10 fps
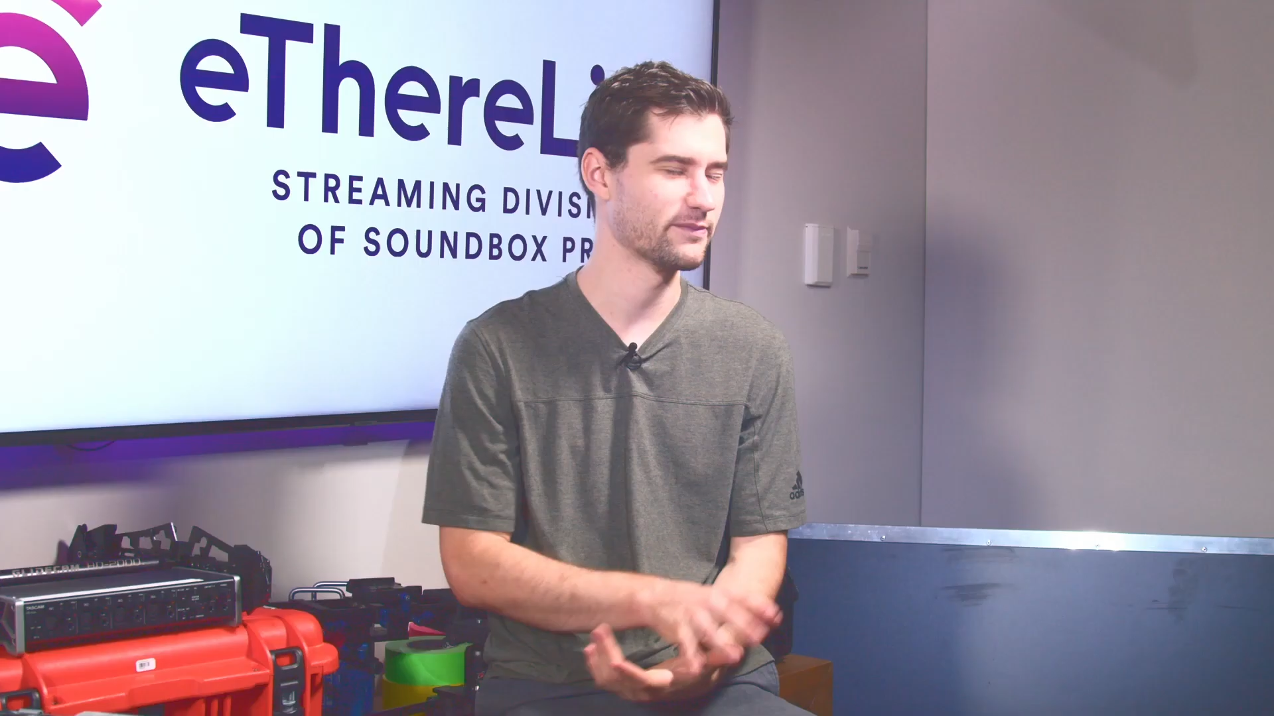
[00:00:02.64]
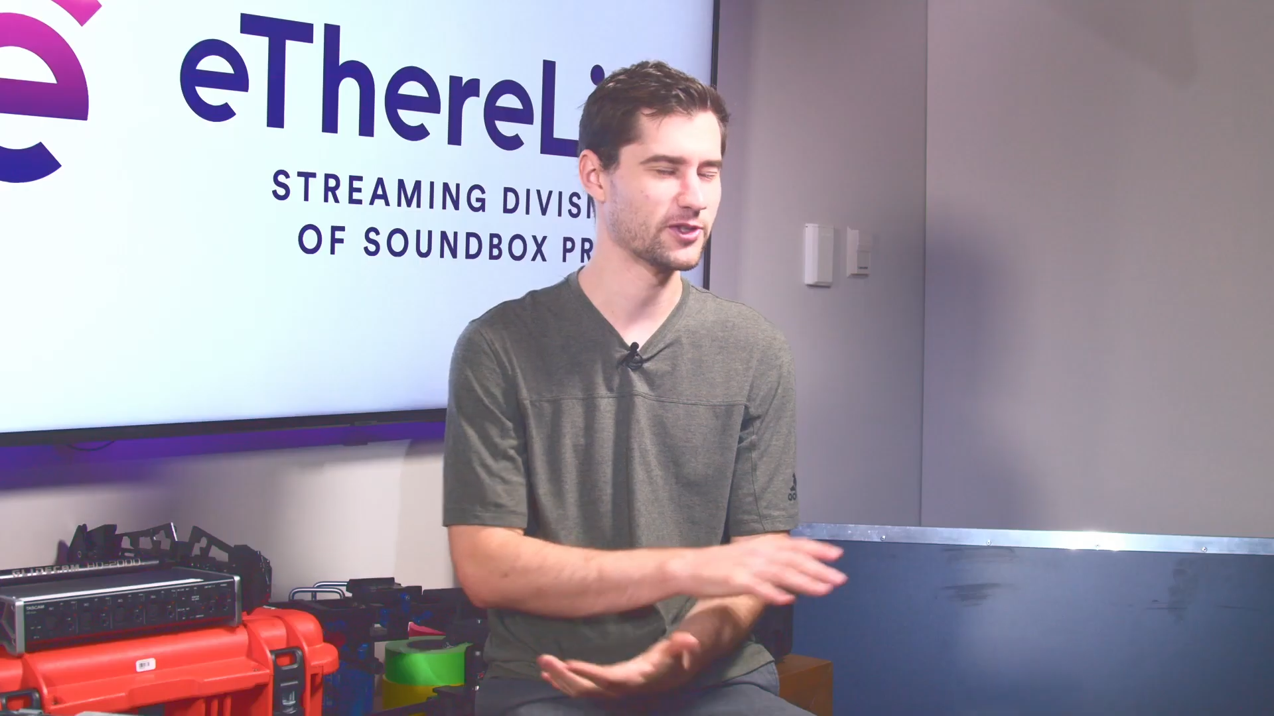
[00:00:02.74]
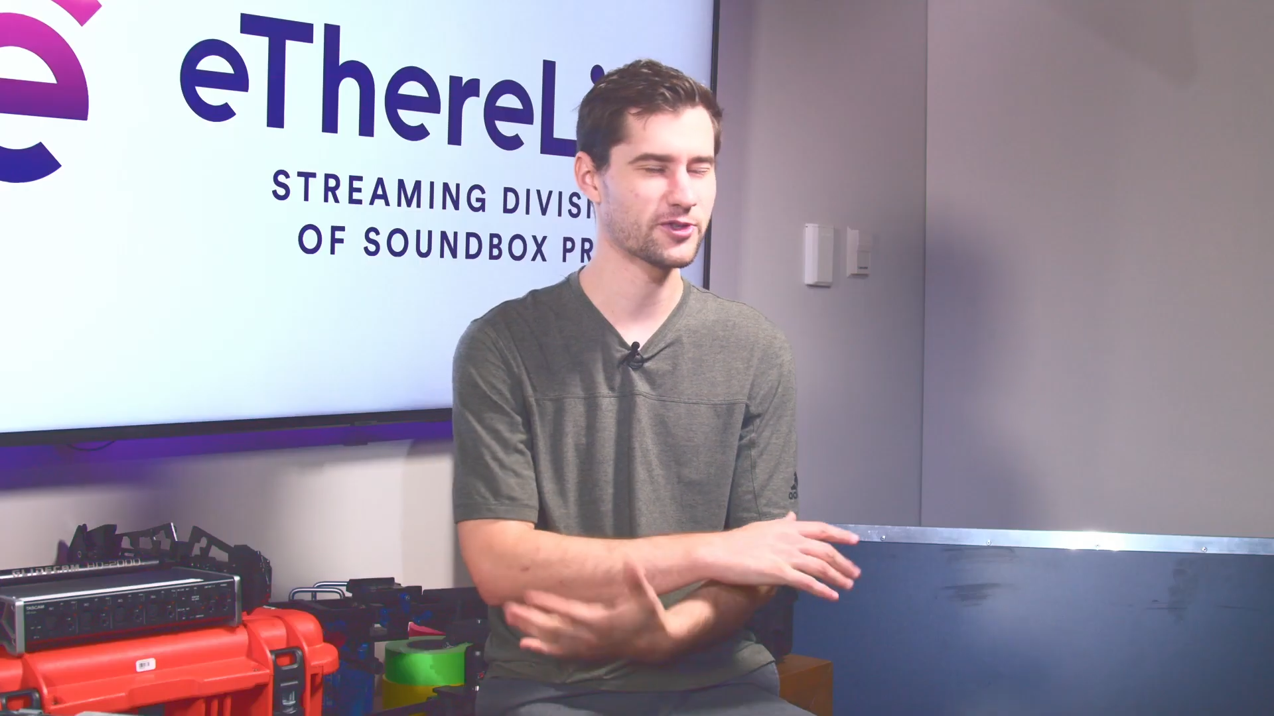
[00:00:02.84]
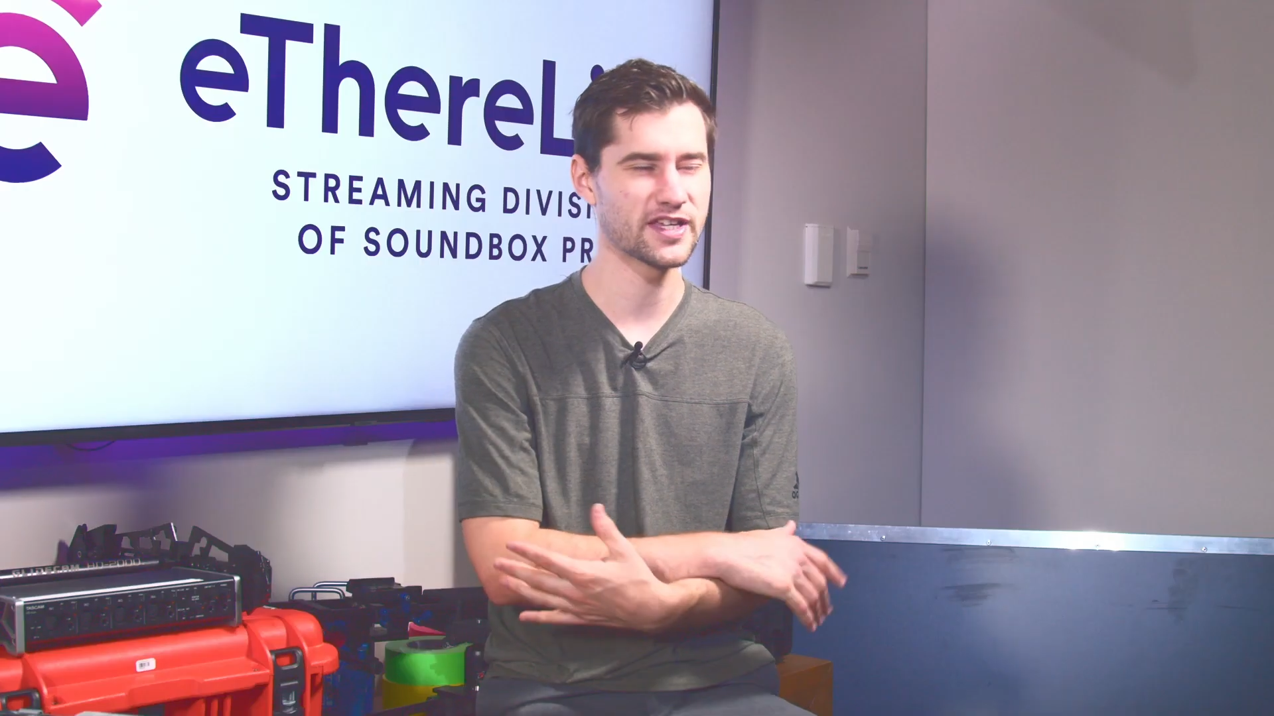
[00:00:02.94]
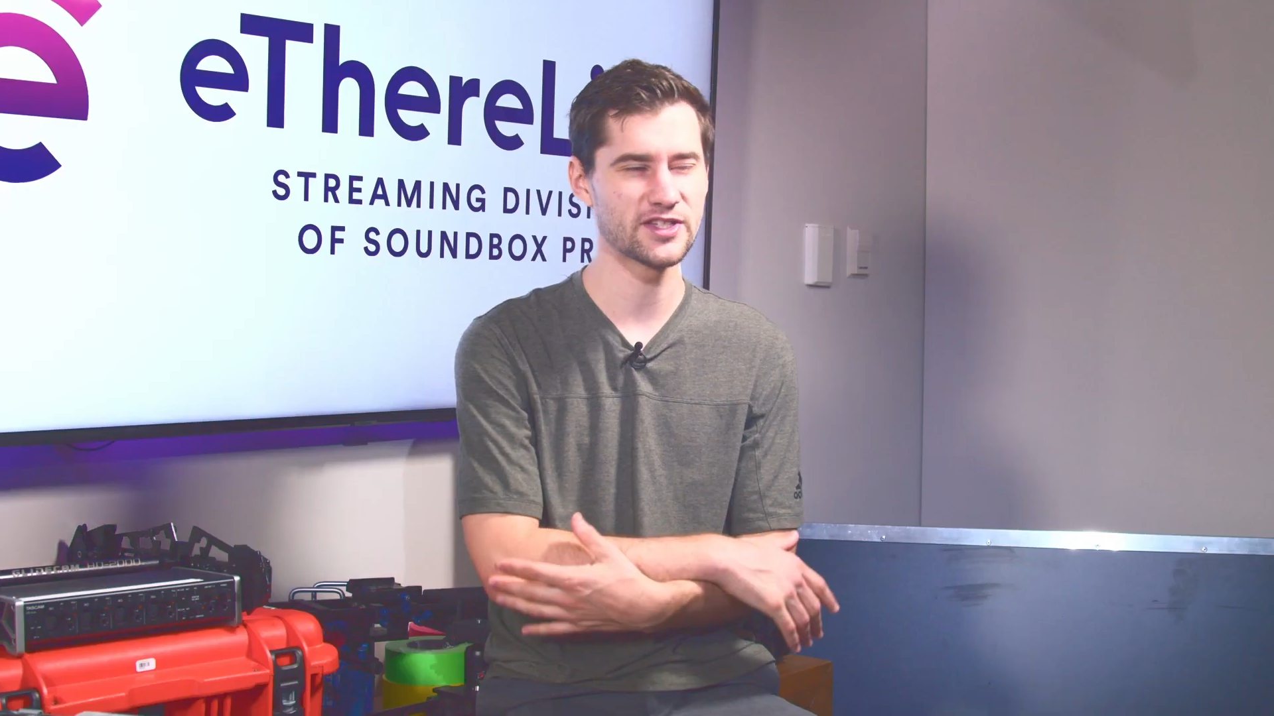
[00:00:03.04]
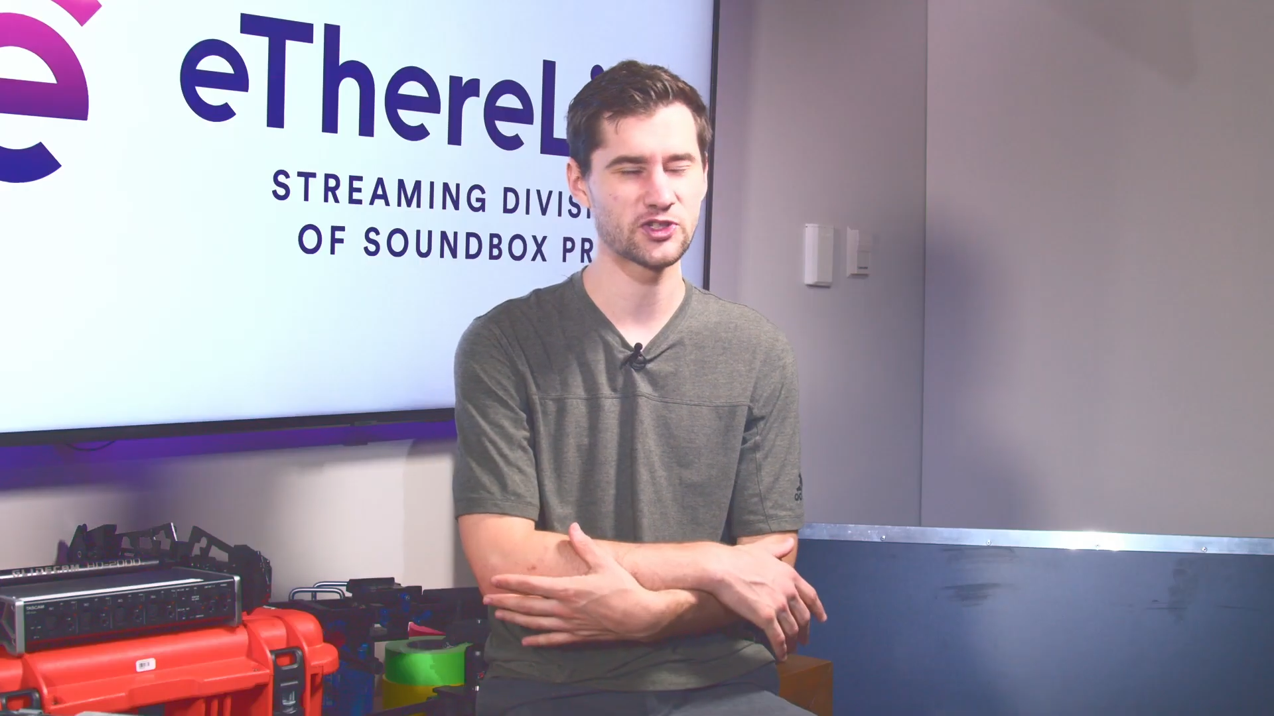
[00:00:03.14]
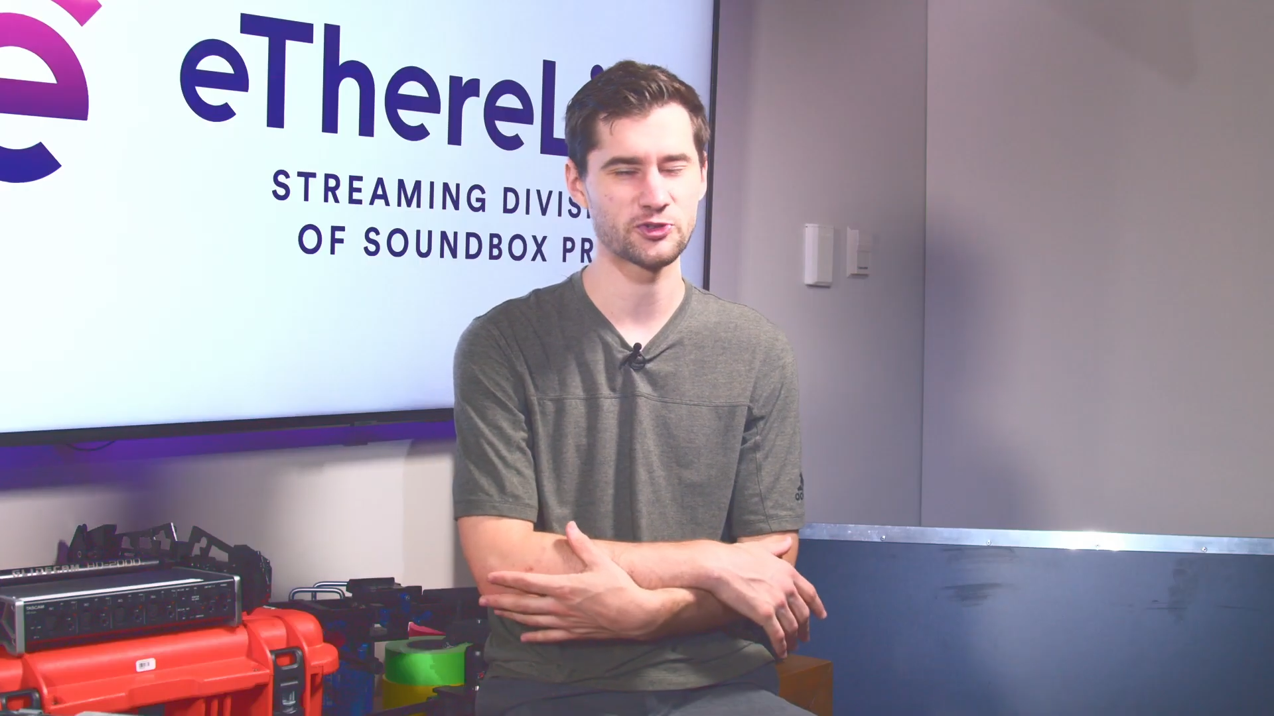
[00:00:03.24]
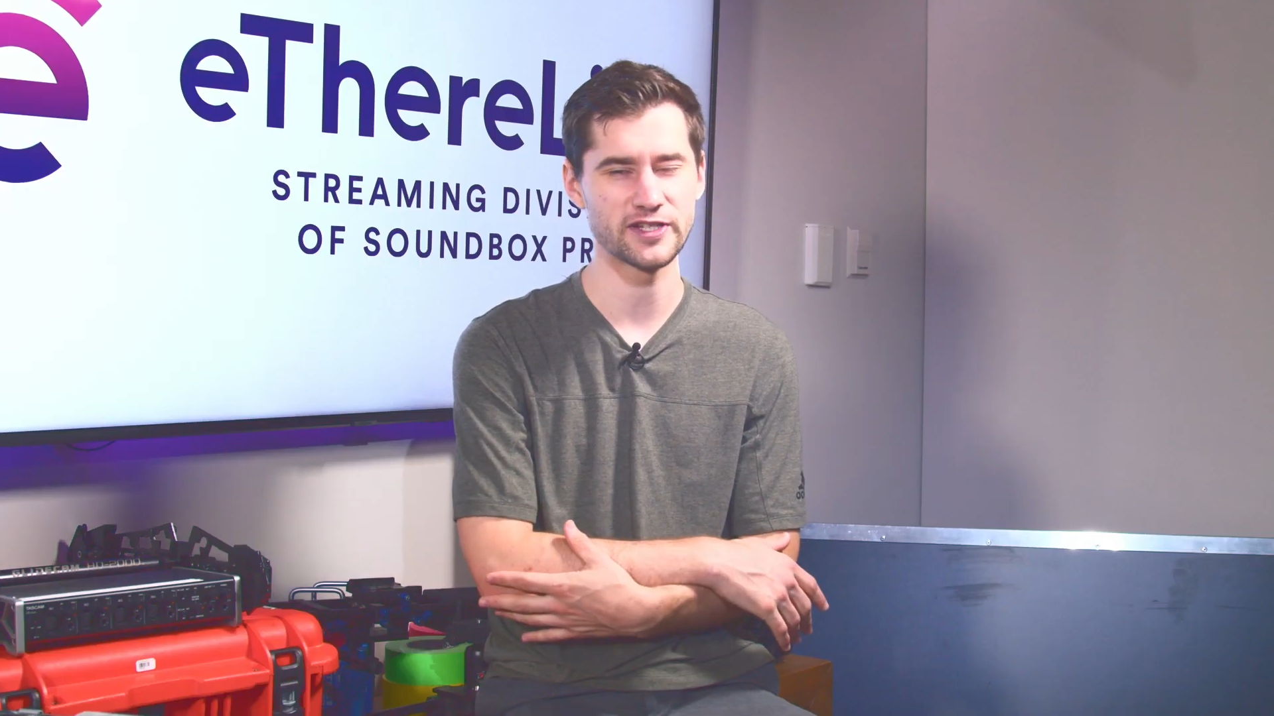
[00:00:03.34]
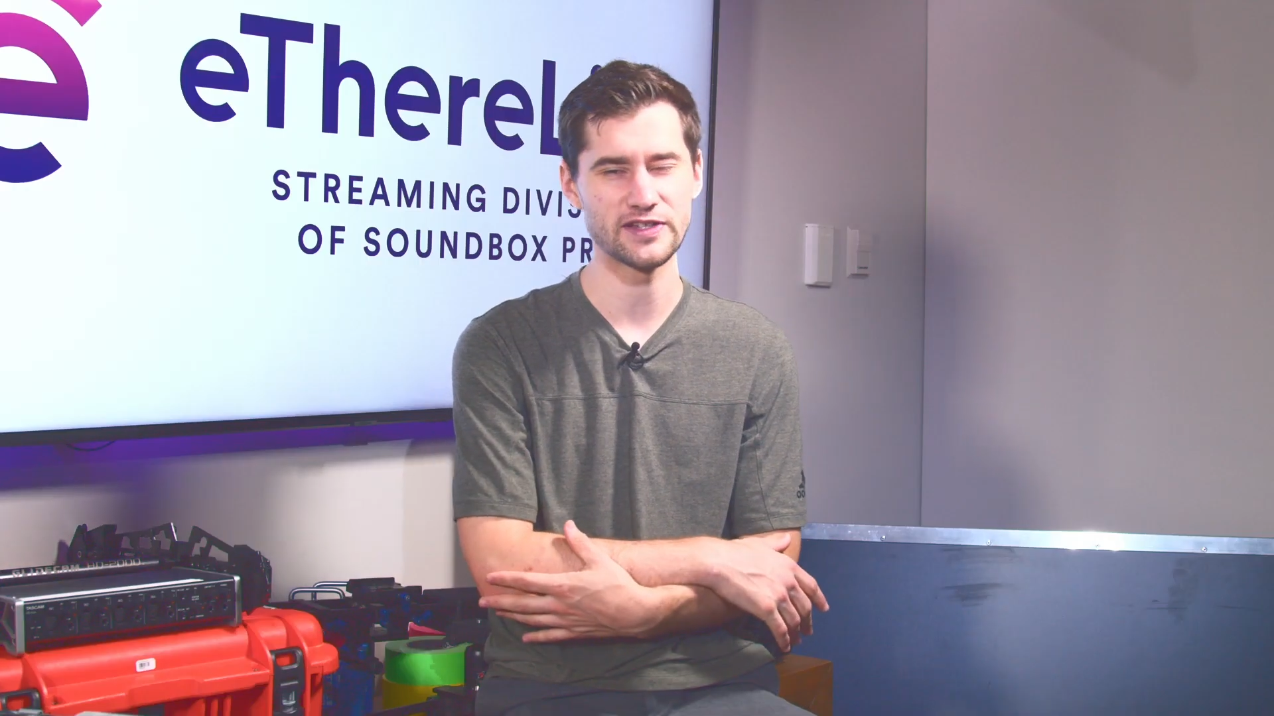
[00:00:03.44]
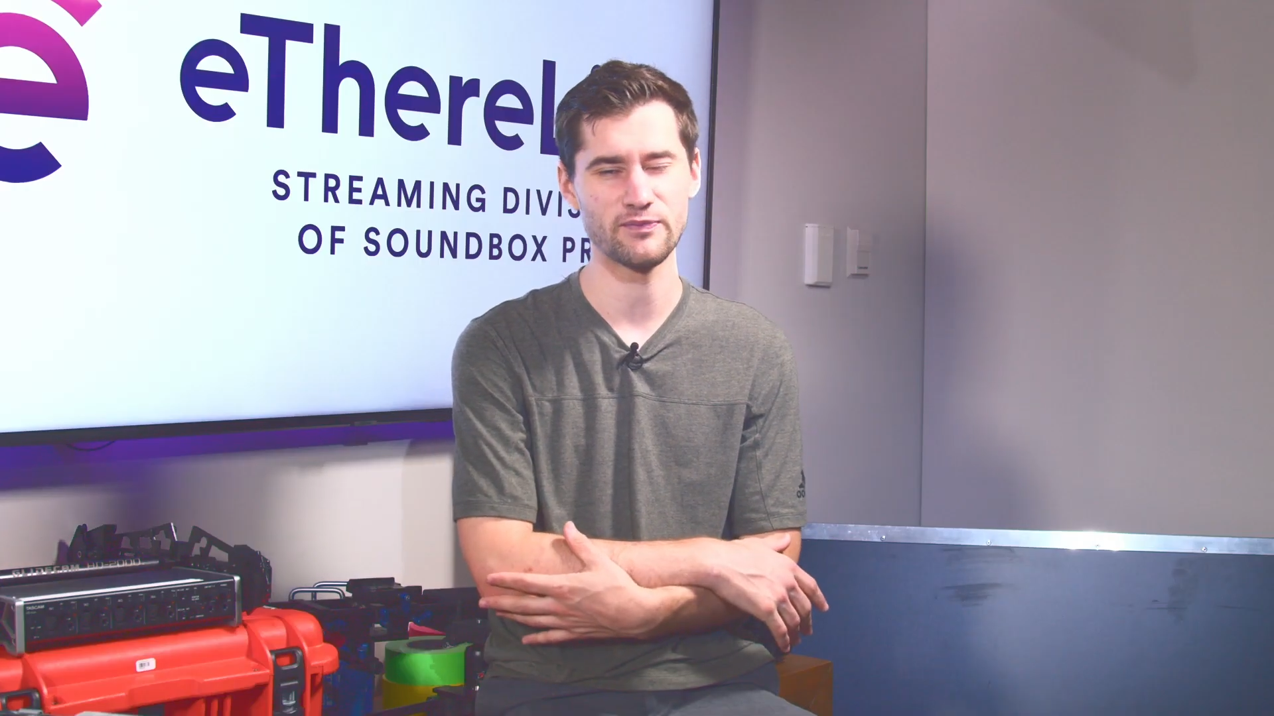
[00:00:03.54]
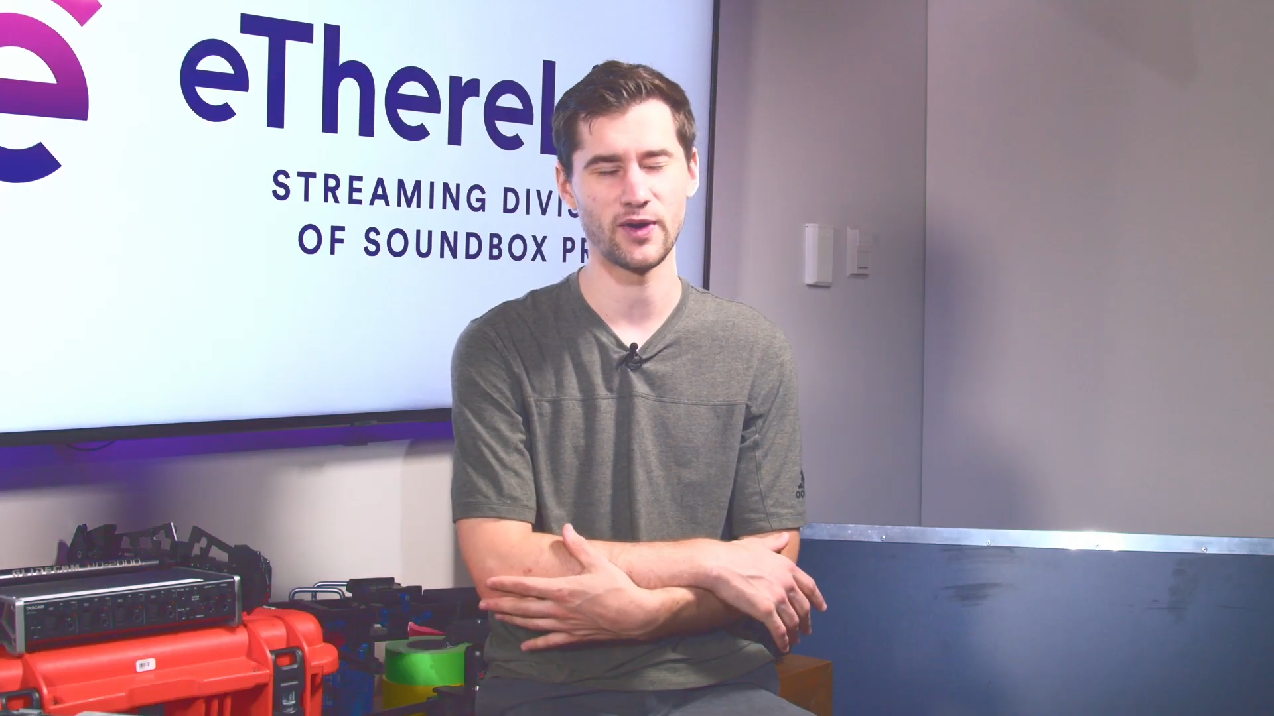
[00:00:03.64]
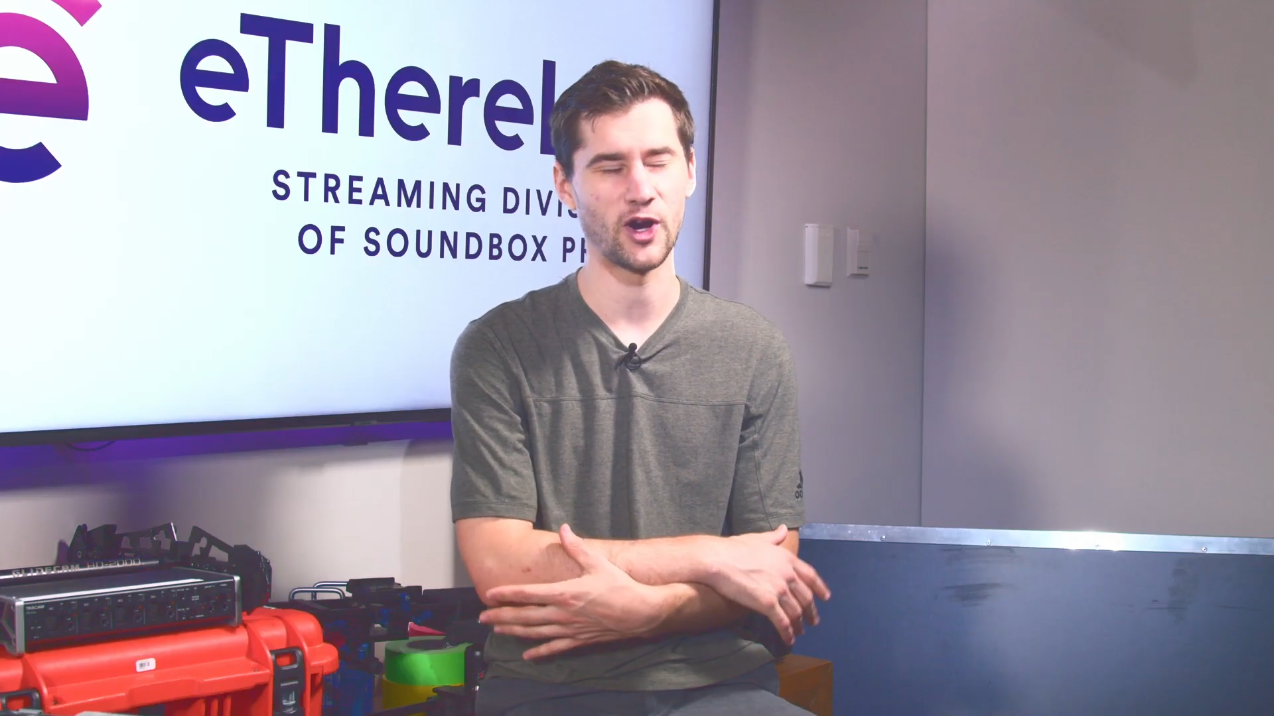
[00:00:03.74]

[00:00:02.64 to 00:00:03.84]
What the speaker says: You can stream